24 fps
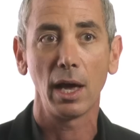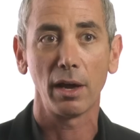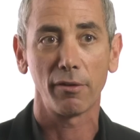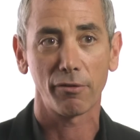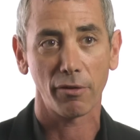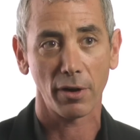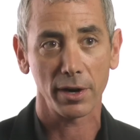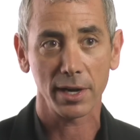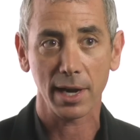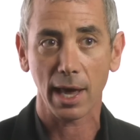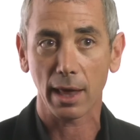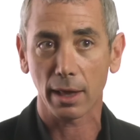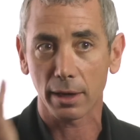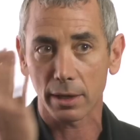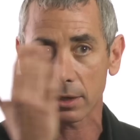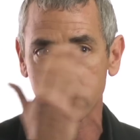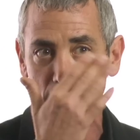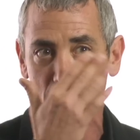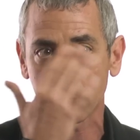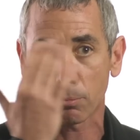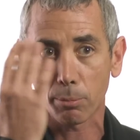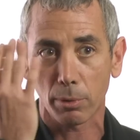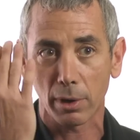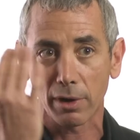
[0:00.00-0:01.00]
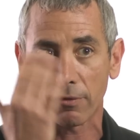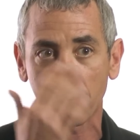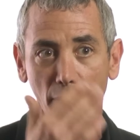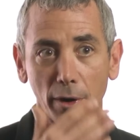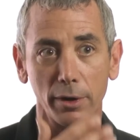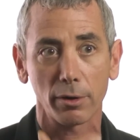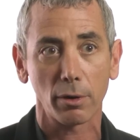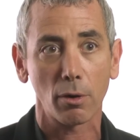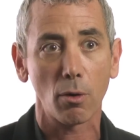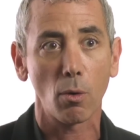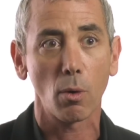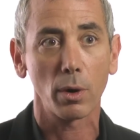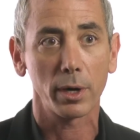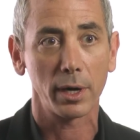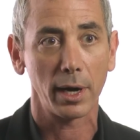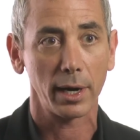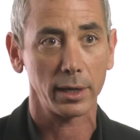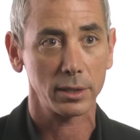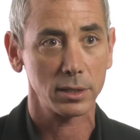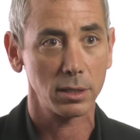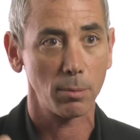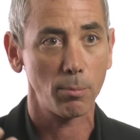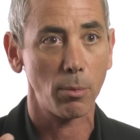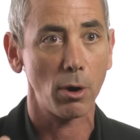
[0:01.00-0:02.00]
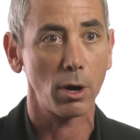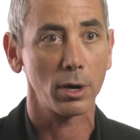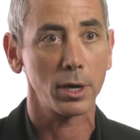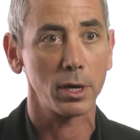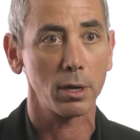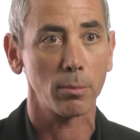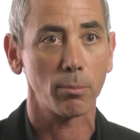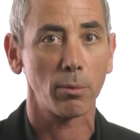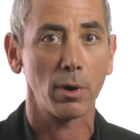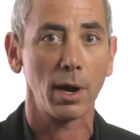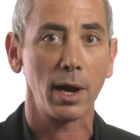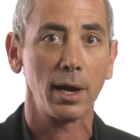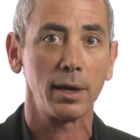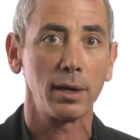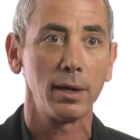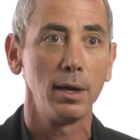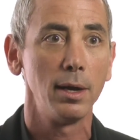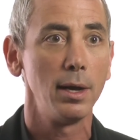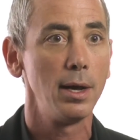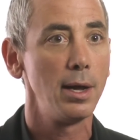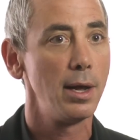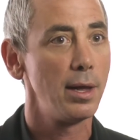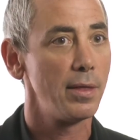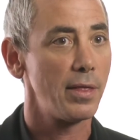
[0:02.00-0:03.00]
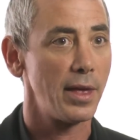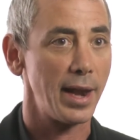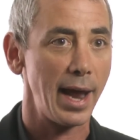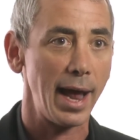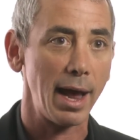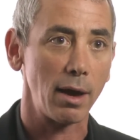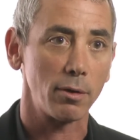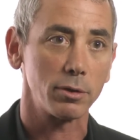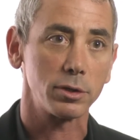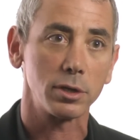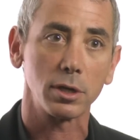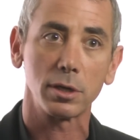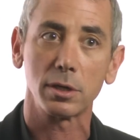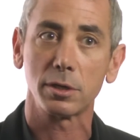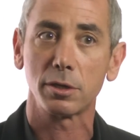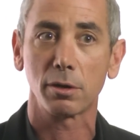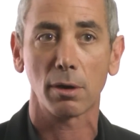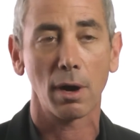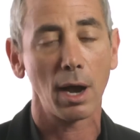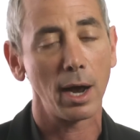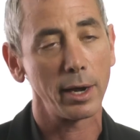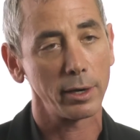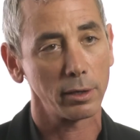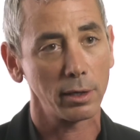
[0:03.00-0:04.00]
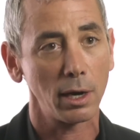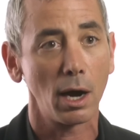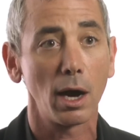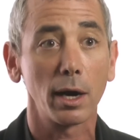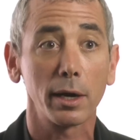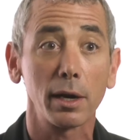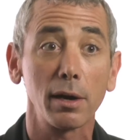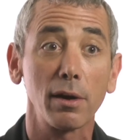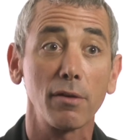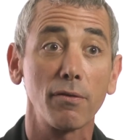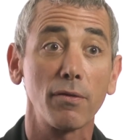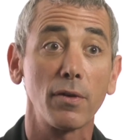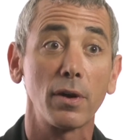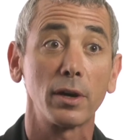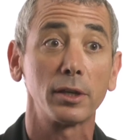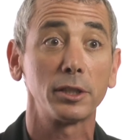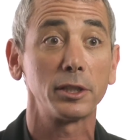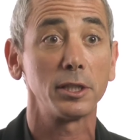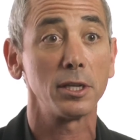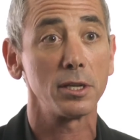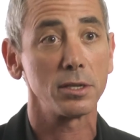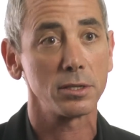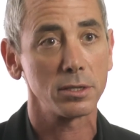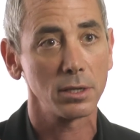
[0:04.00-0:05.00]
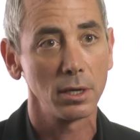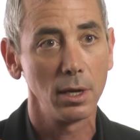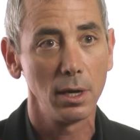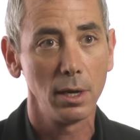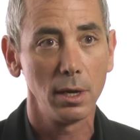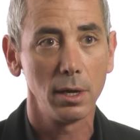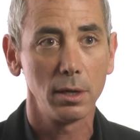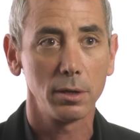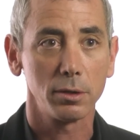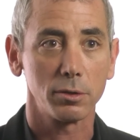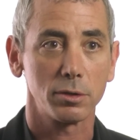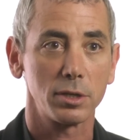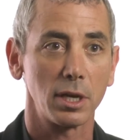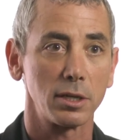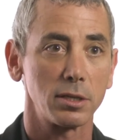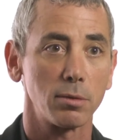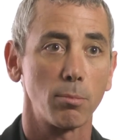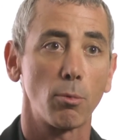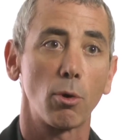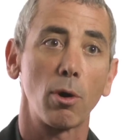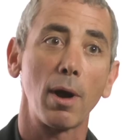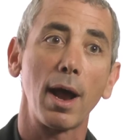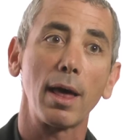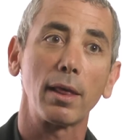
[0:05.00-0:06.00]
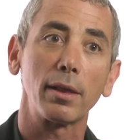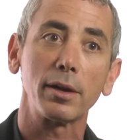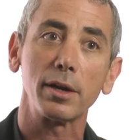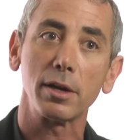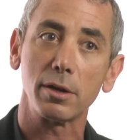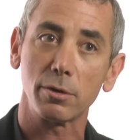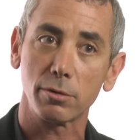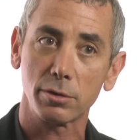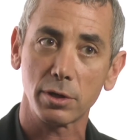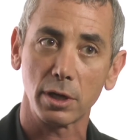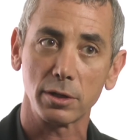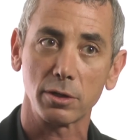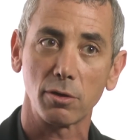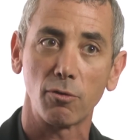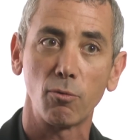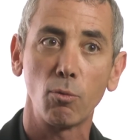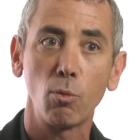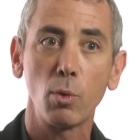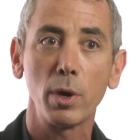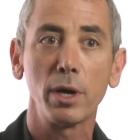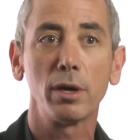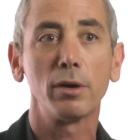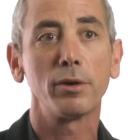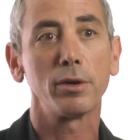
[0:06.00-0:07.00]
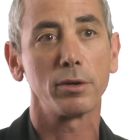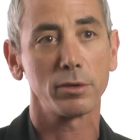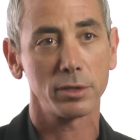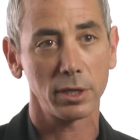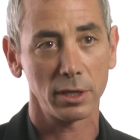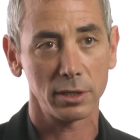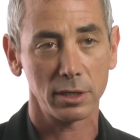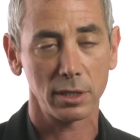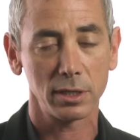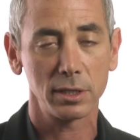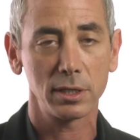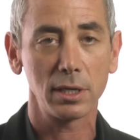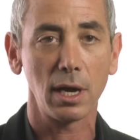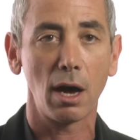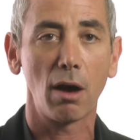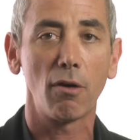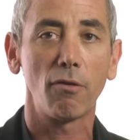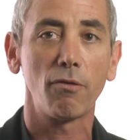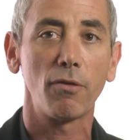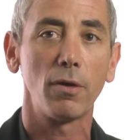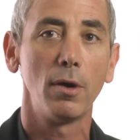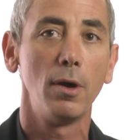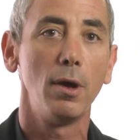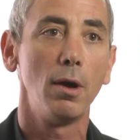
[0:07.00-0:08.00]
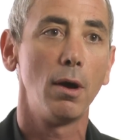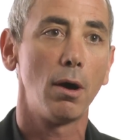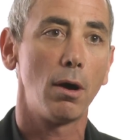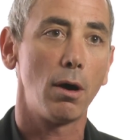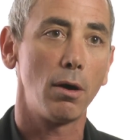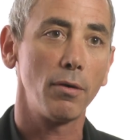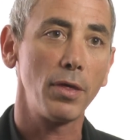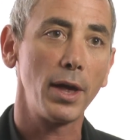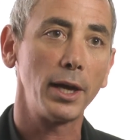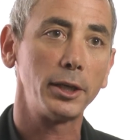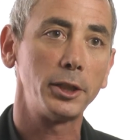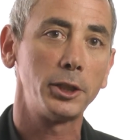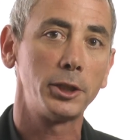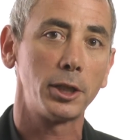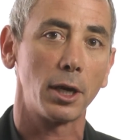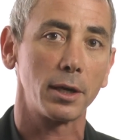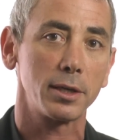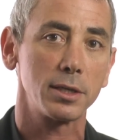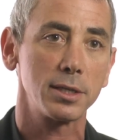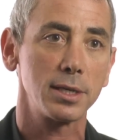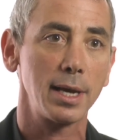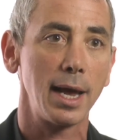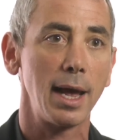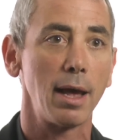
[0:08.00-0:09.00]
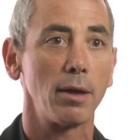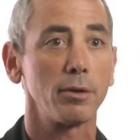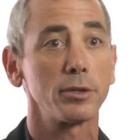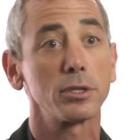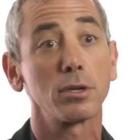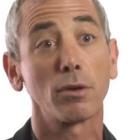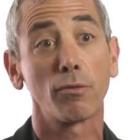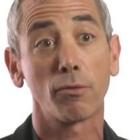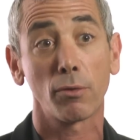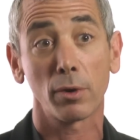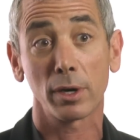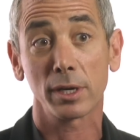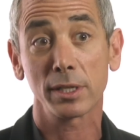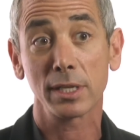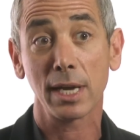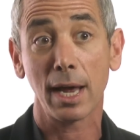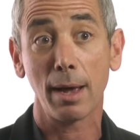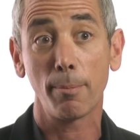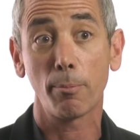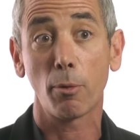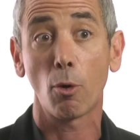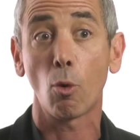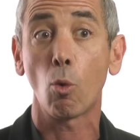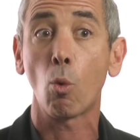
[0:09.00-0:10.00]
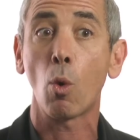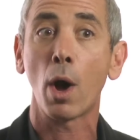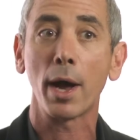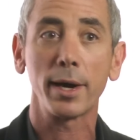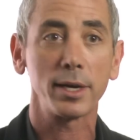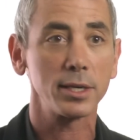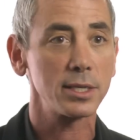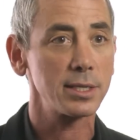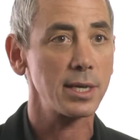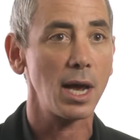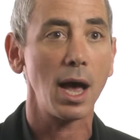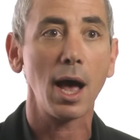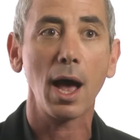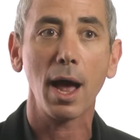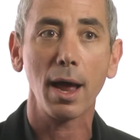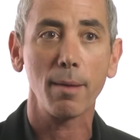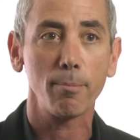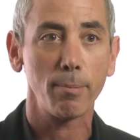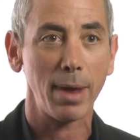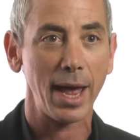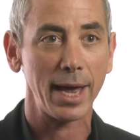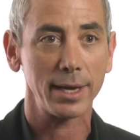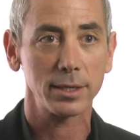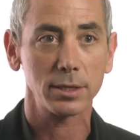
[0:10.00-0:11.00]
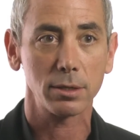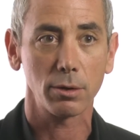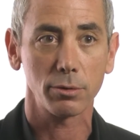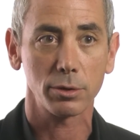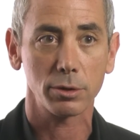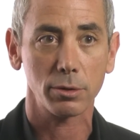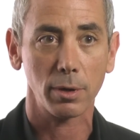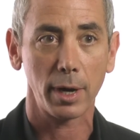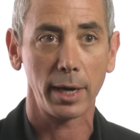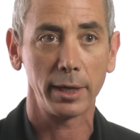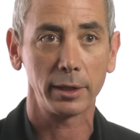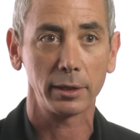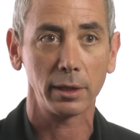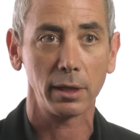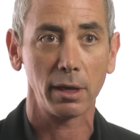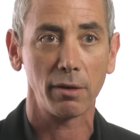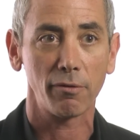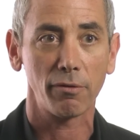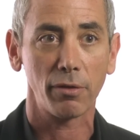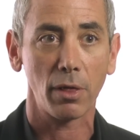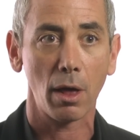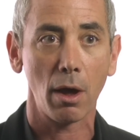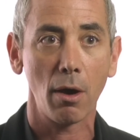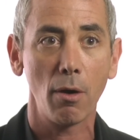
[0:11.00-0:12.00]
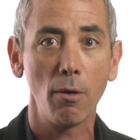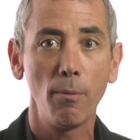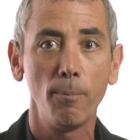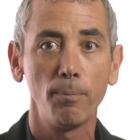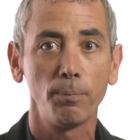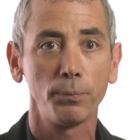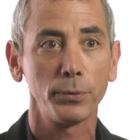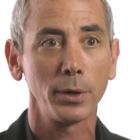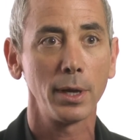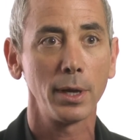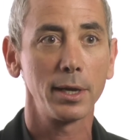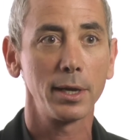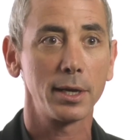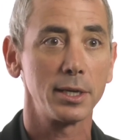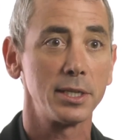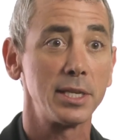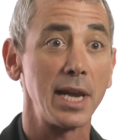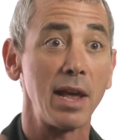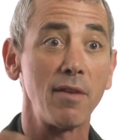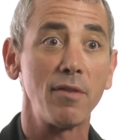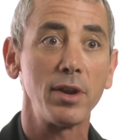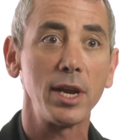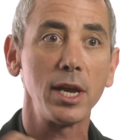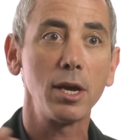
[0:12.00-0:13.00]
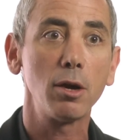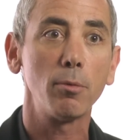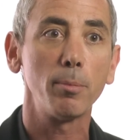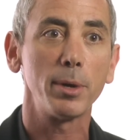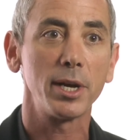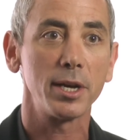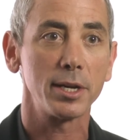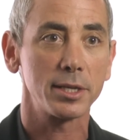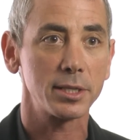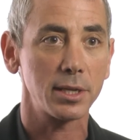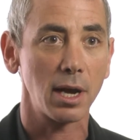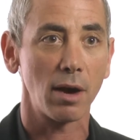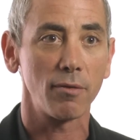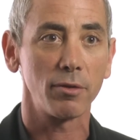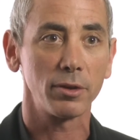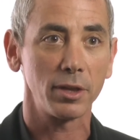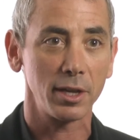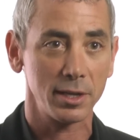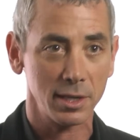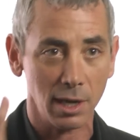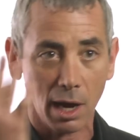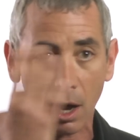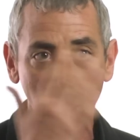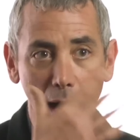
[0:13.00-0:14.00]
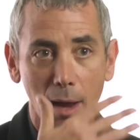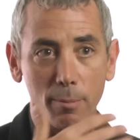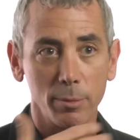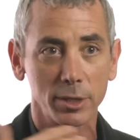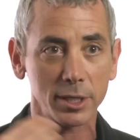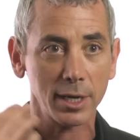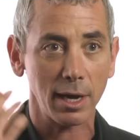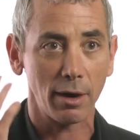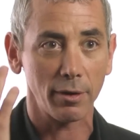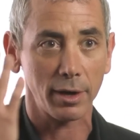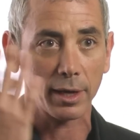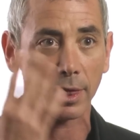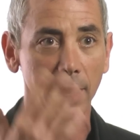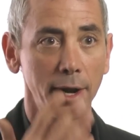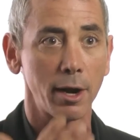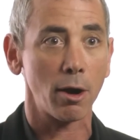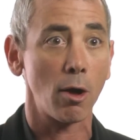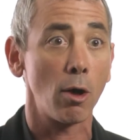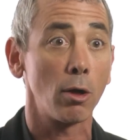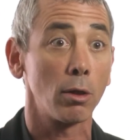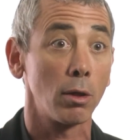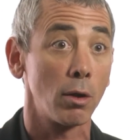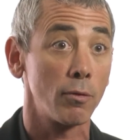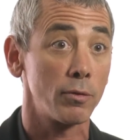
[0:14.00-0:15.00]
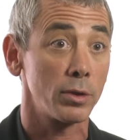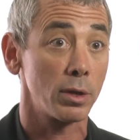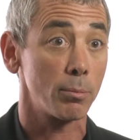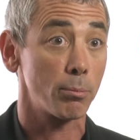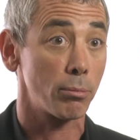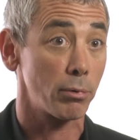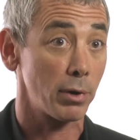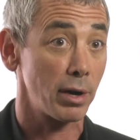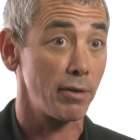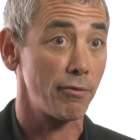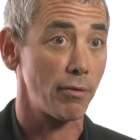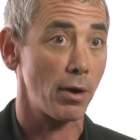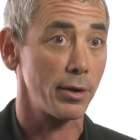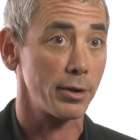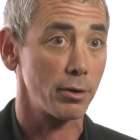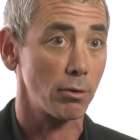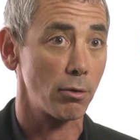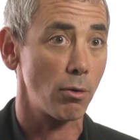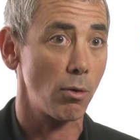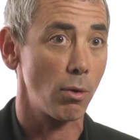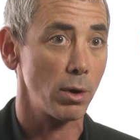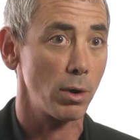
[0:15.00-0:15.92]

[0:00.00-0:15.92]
And frontality is the prefrontal cortex, the part of your brain that houses your higher cognitive functions, your sense of morality, your sense of will, your sense of self. All that shuts down. So for example, why does time pass so strangely in flow? because David Eagleman discovered that time is calculated all over the prefrontal